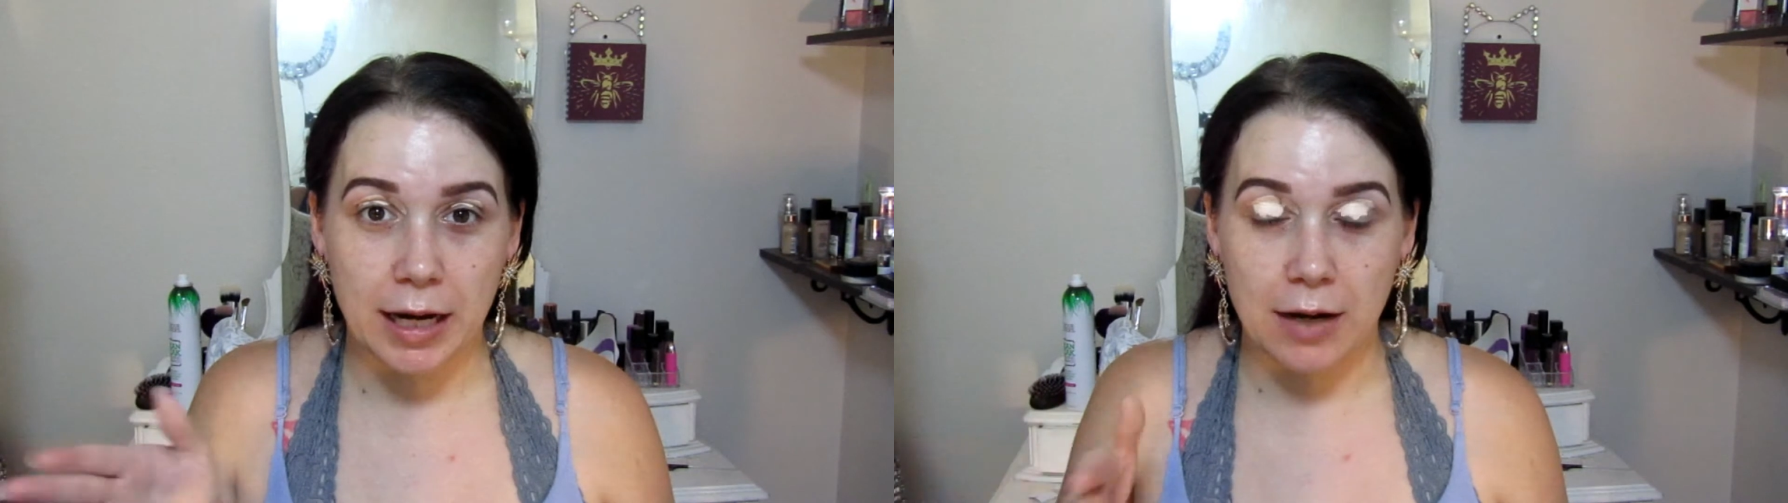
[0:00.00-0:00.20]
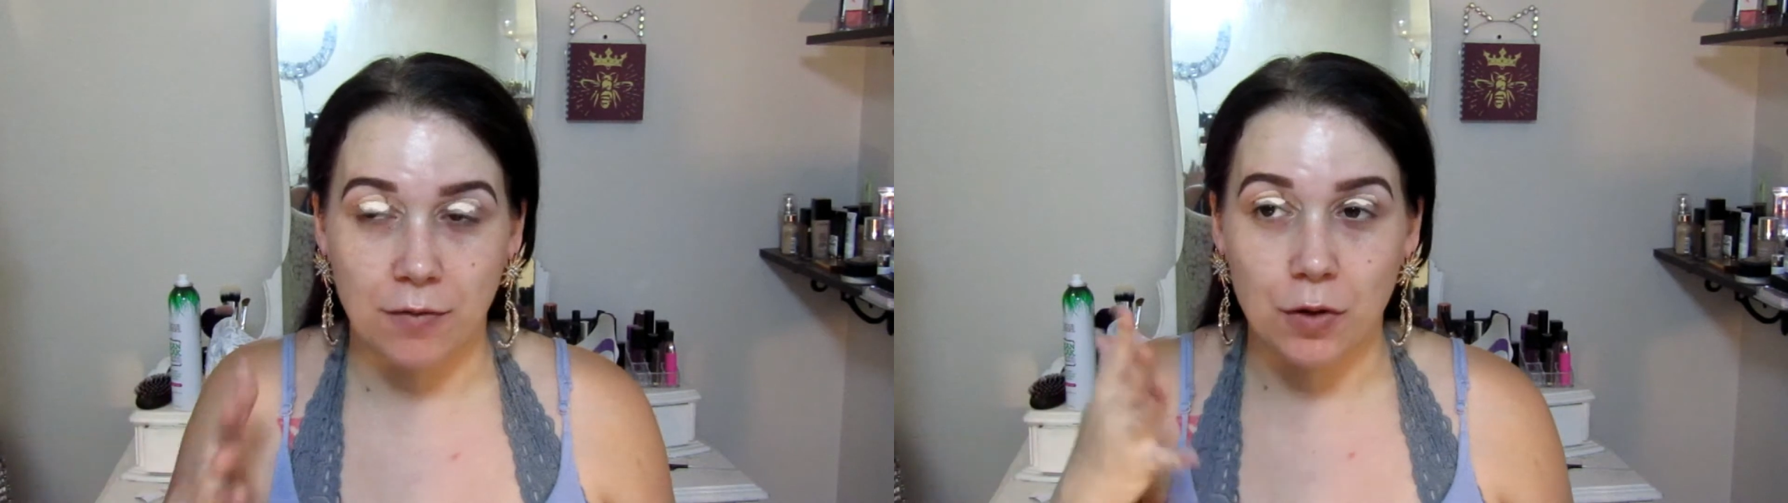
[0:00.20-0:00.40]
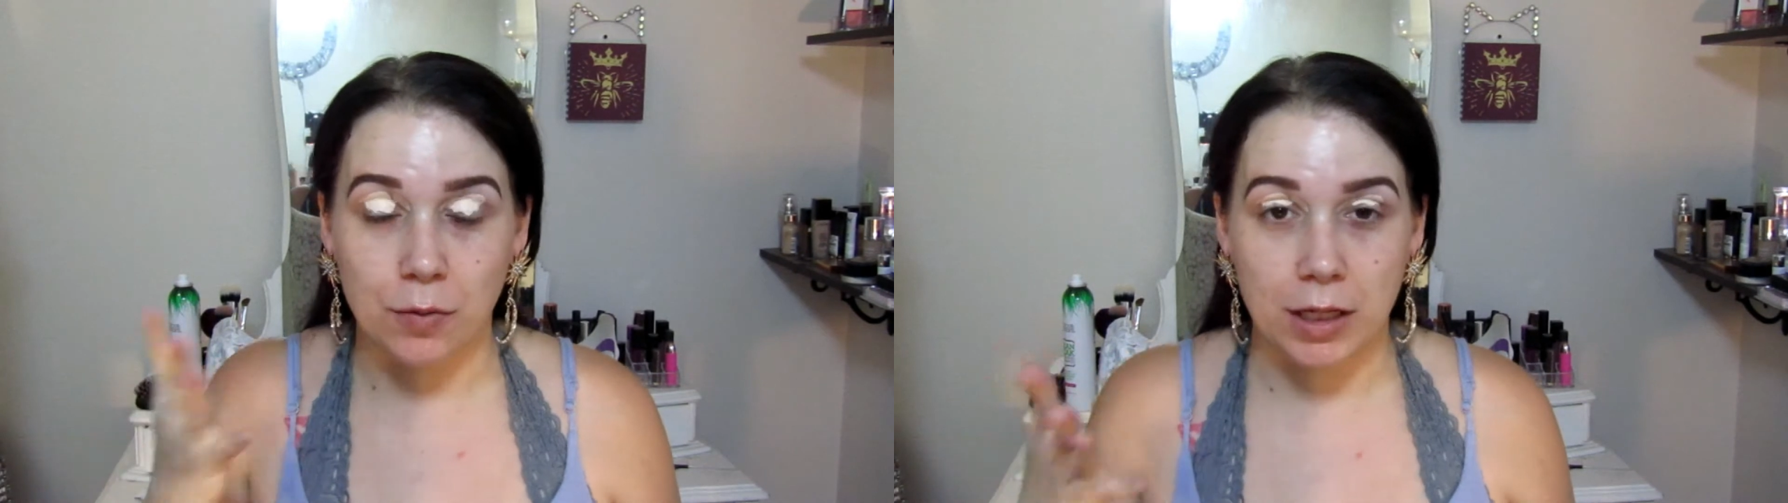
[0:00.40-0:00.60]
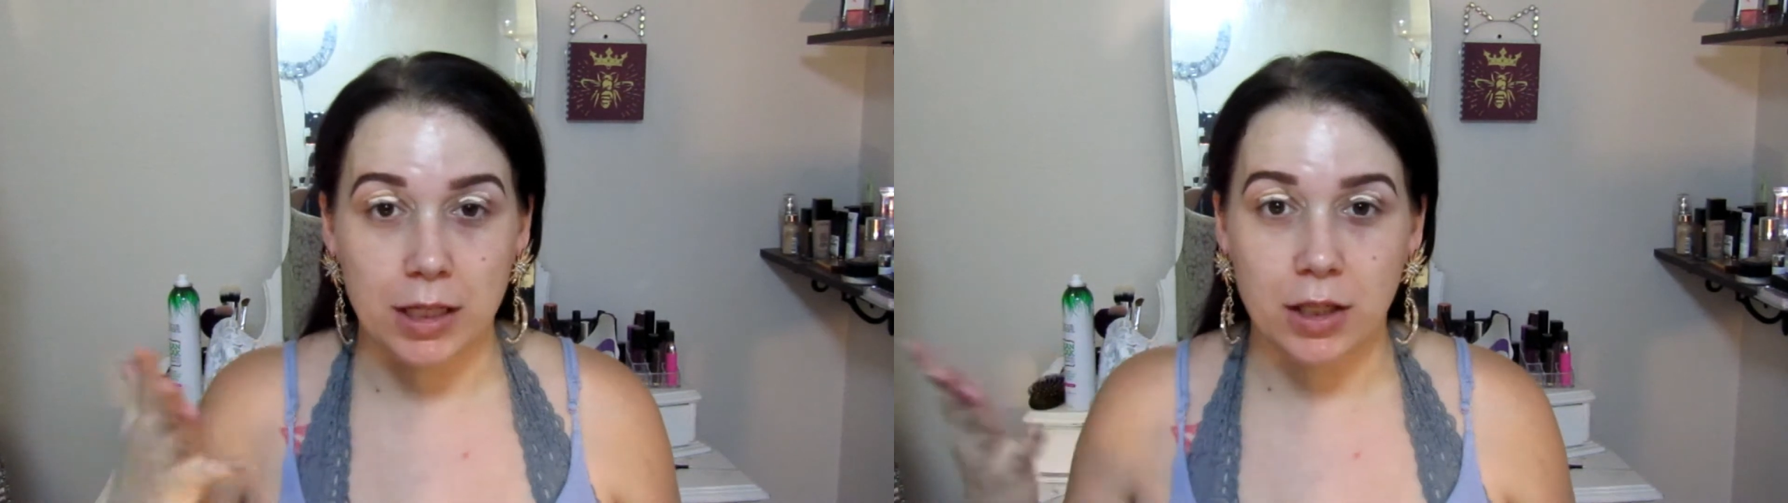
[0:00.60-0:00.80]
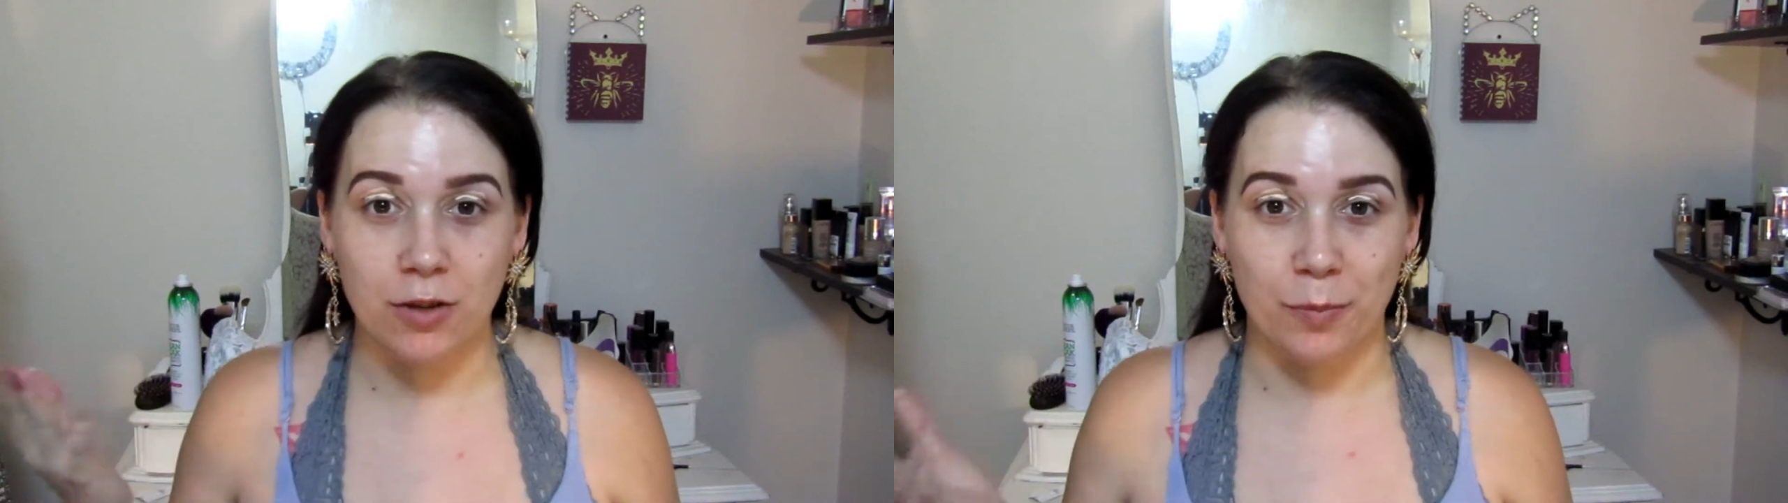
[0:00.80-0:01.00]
and if you need to,